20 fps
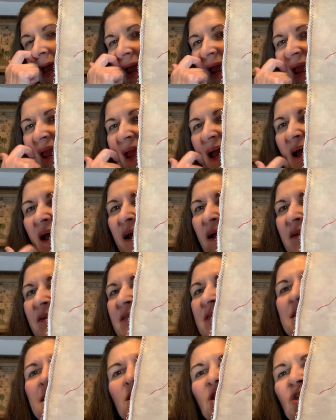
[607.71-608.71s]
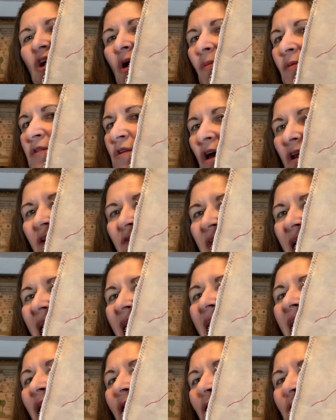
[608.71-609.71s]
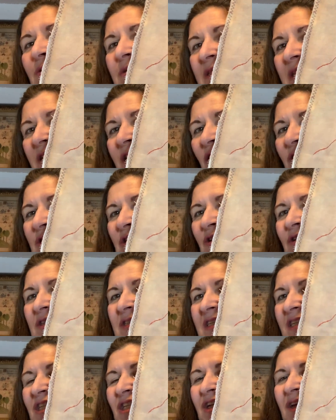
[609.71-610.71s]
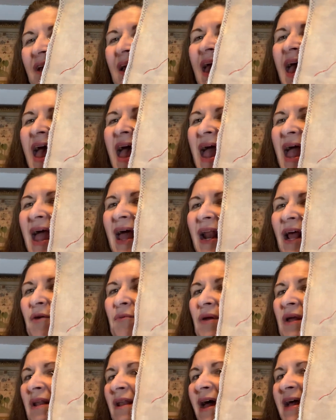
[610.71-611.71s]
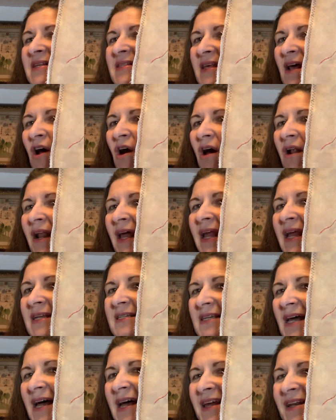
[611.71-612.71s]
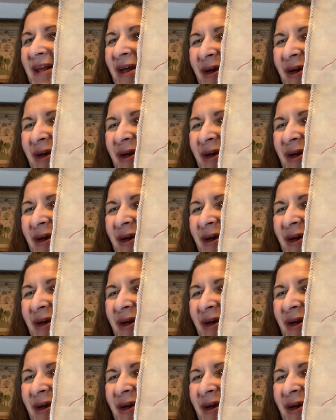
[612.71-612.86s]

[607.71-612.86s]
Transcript: and stitched almost all of the house and, you know, started stitching. And I realized that all I had done